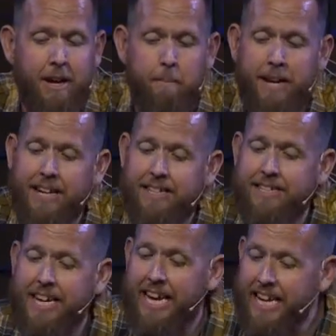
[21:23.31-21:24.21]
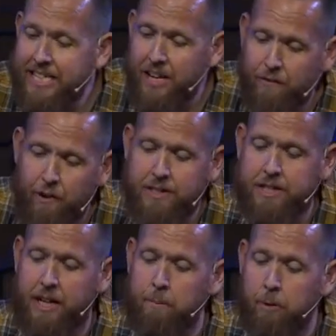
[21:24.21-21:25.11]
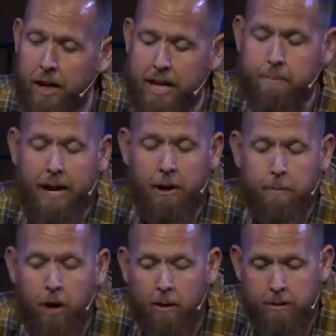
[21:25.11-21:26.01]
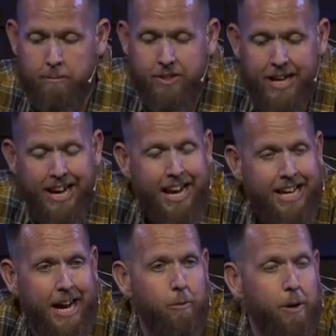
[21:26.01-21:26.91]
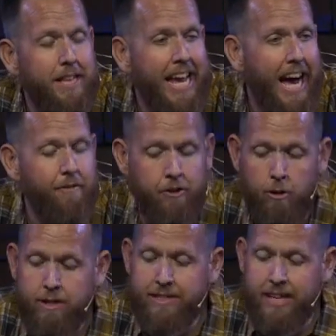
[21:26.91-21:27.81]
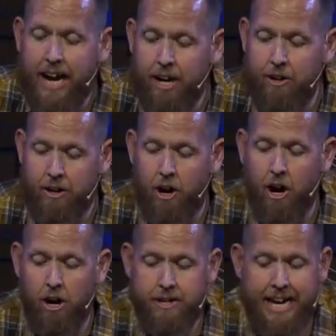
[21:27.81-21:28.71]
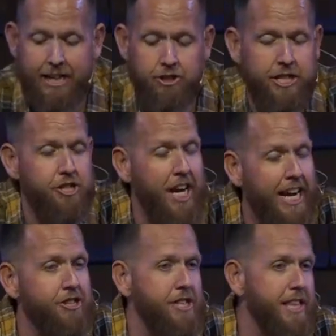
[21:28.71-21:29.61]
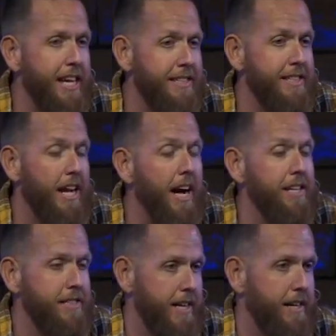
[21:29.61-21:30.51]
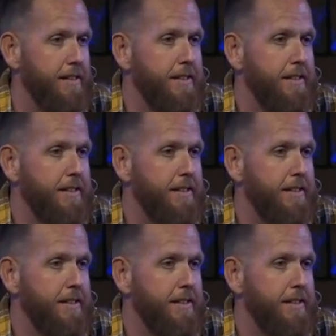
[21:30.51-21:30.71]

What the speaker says: Because it's easy for us to complain about our problems, yet really have no desire in our heart to actually change the things that got us there.